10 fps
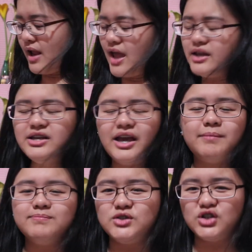I
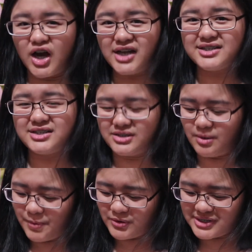am just
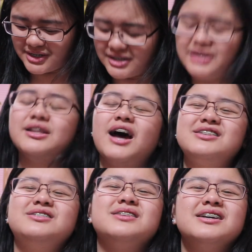supposedly
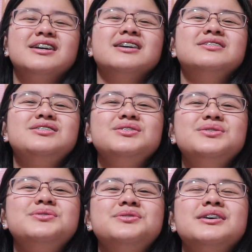not
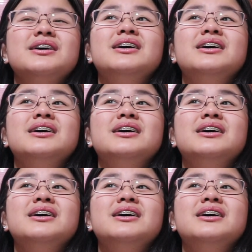to